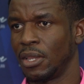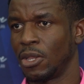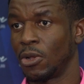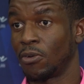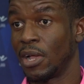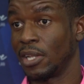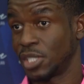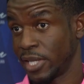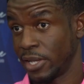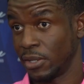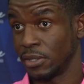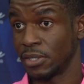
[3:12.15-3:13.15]
your
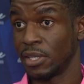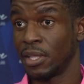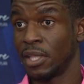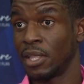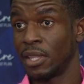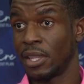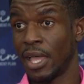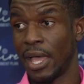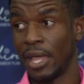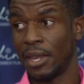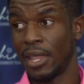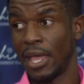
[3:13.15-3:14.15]
grandchild
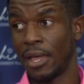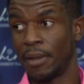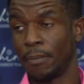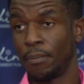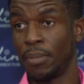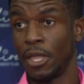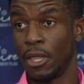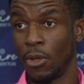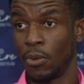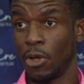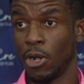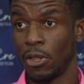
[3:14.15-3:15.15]
that
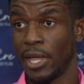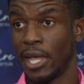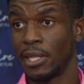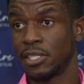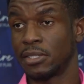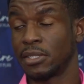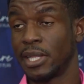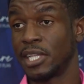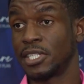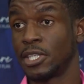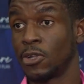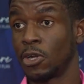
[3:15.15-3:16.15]
payout or that
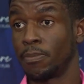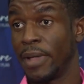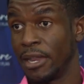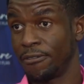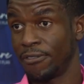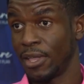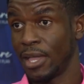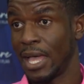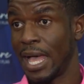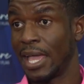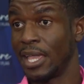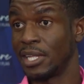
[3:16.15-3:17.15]
secured benefit
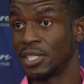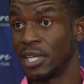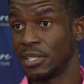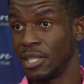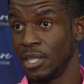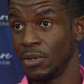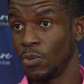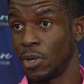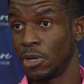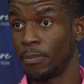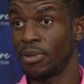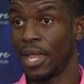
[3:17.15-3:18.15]
at age 18
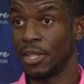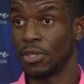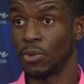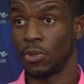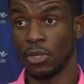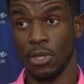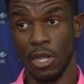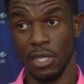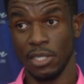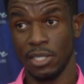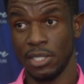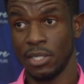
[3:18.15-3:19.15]
when they're planning to go to
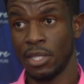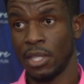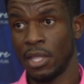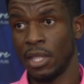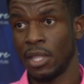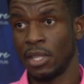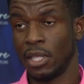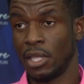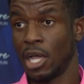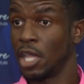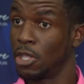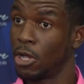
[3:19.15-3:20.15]
college. The
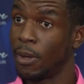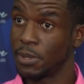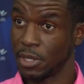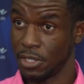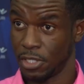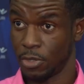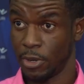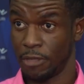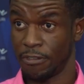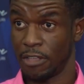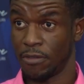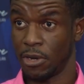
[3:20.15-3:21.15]
other option is the
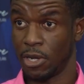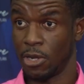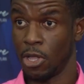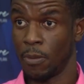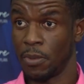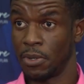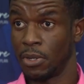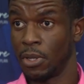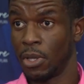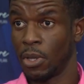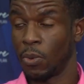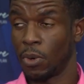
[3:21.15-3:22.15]
25-year endowment,
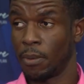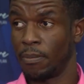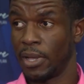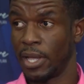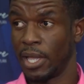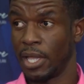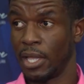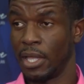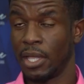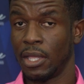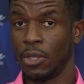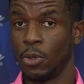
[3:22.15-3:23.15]
whereby
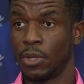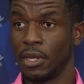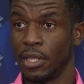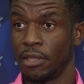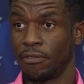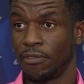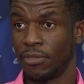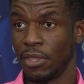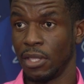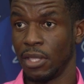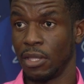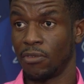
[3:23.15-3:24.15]
you can give
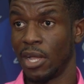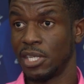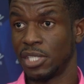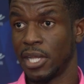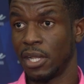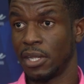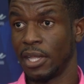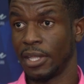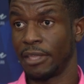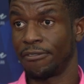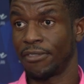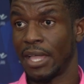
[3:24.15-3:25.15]
the grandchild a
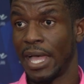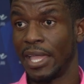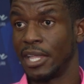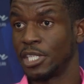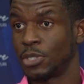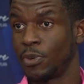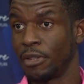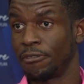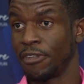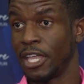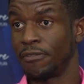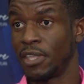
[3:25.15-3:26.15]
gift at age
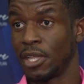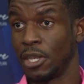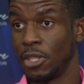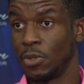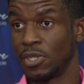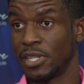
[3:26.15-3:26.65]
25. They can use